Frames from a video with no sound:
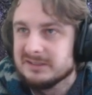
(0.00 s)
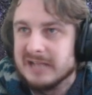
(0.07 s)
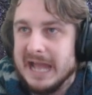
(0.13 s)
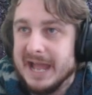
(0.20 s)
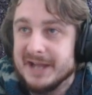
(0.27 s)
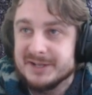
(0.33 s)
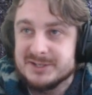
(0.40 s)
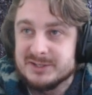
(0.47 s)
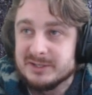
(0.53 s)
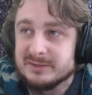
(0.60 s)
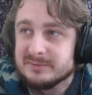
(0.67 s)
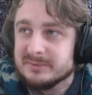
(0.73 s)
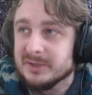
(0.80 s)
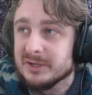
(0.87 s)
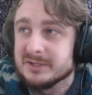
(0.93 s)

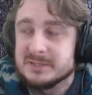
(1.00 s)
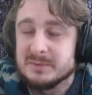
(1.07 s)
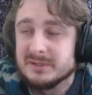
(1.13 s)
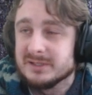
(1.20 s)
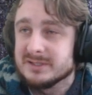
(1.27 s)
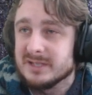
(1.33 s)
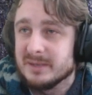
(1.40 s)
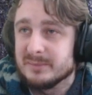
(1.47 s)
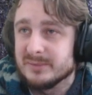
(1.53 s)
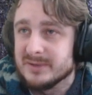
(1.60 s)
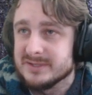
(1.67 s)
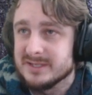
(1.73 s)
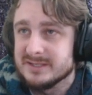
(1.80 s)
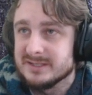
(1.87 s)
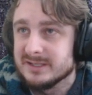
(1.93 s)
actually, spend the time
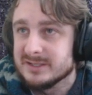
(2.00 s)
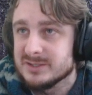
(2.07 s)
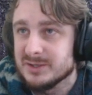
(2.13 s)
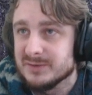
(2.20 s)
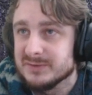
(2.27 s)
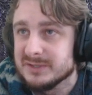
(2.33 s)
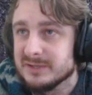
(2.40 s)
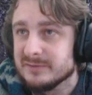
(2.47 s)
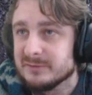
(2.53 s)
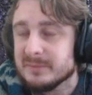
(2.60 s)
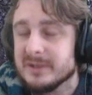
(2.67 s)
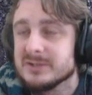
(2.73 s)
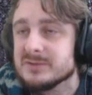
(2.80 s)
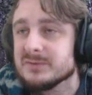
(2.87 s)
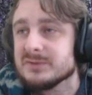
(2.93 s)
processing and solving the
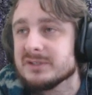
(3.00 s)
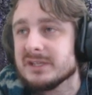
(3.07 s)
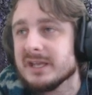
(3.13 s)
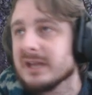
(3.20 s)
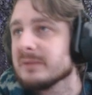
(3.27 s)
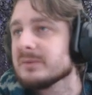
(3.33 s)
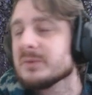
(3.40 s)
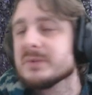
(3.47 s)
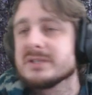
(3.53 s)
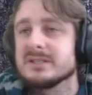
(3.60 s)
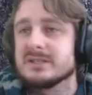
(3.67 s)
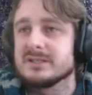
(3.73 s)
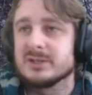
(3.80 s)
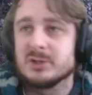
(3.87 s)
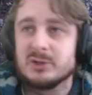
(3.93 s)
information for the game. The
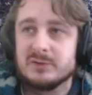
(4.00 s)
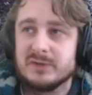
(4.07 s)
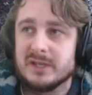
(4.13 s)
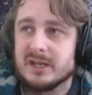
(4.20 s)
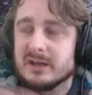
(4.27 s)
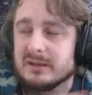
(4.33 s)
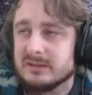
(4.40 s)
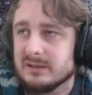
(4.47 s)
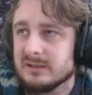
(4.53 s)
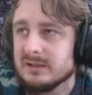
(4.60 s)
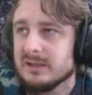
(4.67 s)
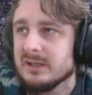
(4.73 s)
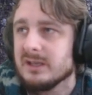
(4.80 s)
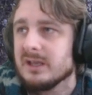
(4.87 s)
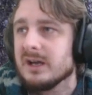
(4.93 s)
Wizard is a goofy character.
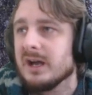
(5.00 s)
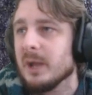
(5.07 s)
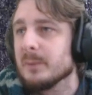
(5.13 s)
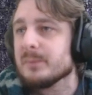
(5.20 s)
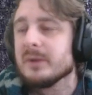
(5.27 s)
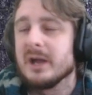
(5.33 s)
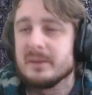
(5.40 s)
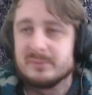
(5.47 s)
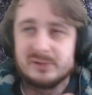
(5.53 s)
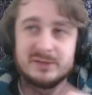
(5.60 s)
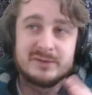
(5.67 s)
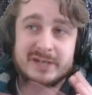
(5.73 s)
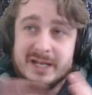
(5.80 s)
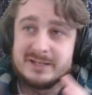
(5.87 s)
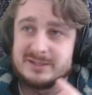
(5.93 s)
I
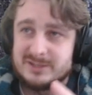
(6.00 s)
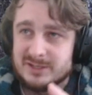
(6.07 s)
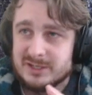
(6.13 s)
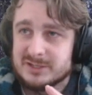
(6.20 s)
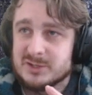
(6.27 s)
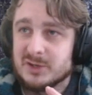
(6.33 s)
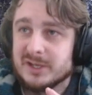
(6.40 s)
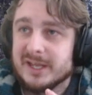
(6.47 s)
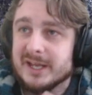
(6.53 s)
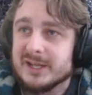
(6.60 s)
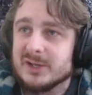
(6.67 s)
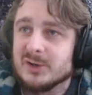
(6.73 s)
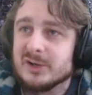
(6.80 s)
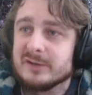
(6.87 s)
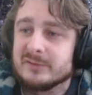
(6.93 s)
believe it has its own
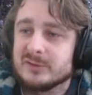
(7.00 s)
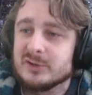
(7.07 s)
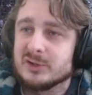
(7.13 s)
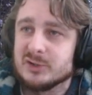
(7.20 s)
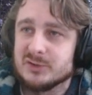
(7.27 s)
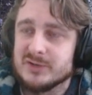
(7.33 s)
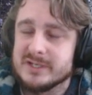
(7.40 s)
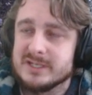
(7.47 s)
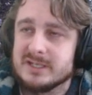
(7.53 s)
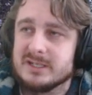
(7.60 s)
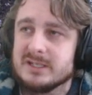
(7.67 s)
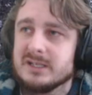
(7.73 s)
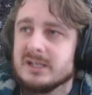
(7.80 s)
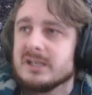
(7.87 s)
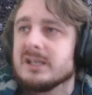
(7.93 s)
category for a good
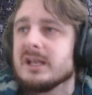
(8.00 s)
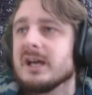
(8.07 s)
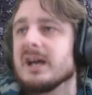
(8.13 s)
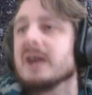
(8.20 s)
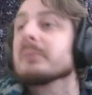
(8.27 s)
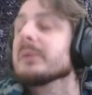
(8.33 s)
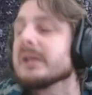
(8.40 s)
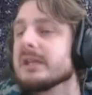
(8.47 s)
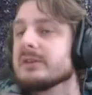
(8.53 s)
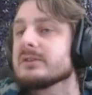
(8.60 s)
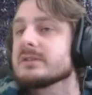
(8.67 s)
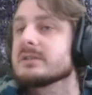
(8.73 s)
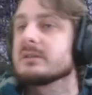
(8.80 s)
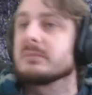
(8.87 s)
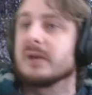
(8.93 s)
reason. But here
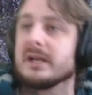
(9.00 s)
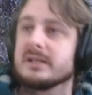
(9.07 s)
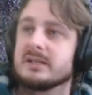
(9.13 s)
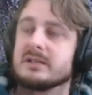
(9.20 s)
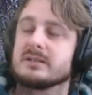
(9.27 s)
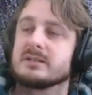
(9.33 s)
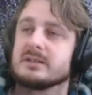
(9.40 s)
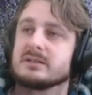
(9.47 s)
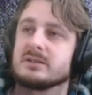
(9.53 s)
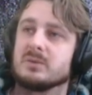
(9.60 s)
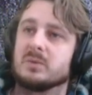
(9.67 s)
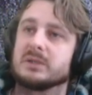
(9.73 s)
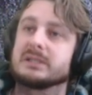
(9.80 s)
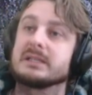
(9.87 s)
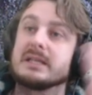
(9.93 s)
is some ideas as to
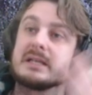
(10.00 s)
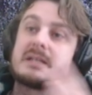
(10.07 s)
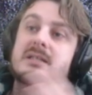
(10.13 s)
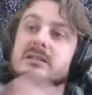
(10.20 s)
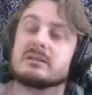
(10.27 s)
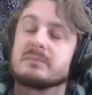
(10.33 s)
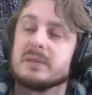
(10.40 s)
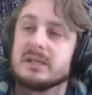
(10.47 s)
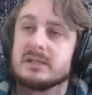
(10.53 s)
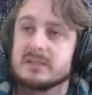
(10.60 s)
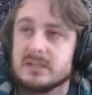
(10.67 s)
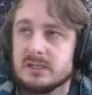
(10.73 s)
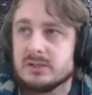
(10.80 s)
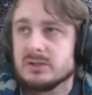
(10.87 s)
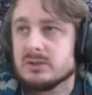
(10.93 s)
what things minions
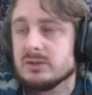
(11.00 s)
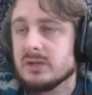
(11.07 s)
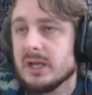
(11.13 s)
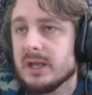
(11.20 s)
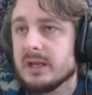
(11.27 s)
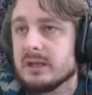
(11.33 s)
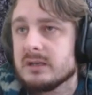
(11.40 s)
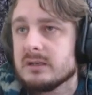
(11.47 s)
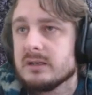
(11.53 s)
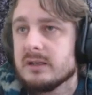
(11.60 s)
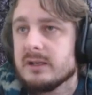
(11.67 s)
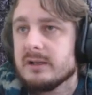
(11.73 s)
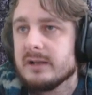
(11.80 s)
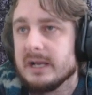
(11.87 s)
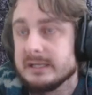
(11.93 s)
can do. And
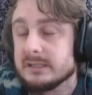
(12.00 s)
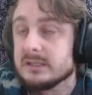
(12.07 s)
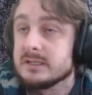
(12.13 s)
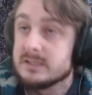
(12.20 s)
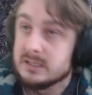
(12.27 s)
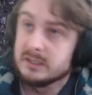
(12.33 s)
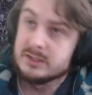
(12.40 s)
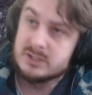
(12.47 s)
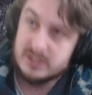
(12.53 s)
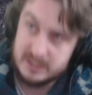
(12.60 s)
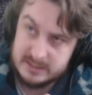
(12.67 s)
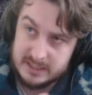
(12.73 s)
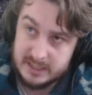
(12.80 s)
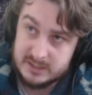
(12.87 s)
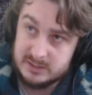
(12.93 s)
I think the Signature
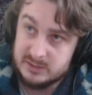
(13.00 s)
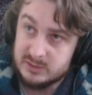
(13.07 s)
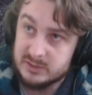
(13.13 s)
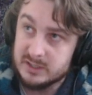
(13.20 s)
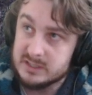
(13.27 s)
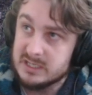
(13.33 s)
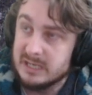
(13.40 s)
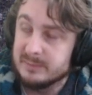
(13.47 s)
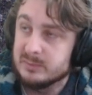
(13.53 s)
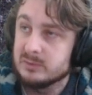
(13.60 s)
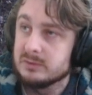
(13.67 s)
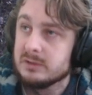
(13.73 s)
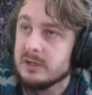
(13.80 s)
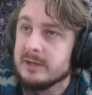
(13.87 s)
is actually a good example